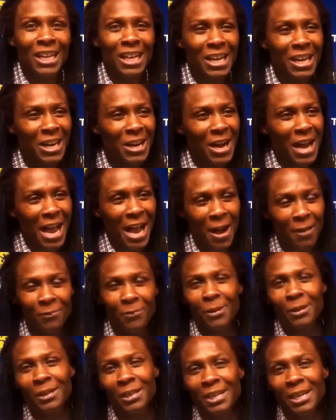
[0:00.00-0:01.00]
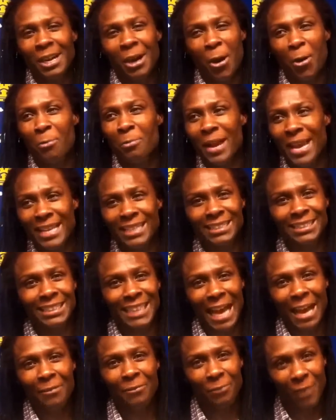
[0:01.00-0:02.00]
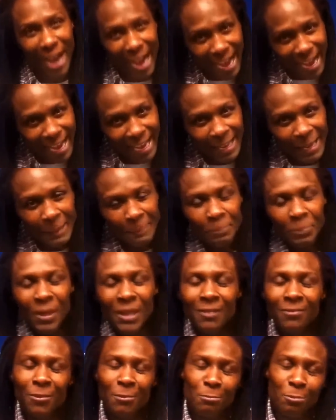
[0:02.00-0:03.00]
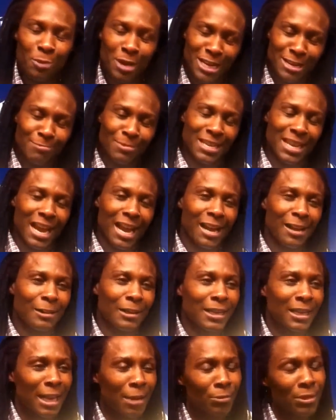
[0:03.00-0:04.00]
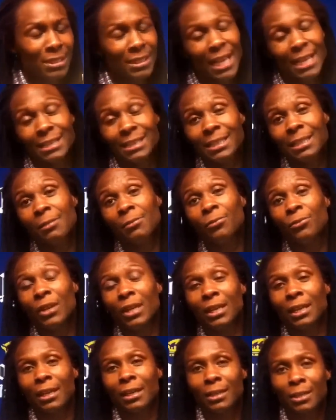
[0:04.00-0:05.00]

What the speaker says: Alpha Omega Sci-Fi for bringing me out, and I want to thank Slim Figure.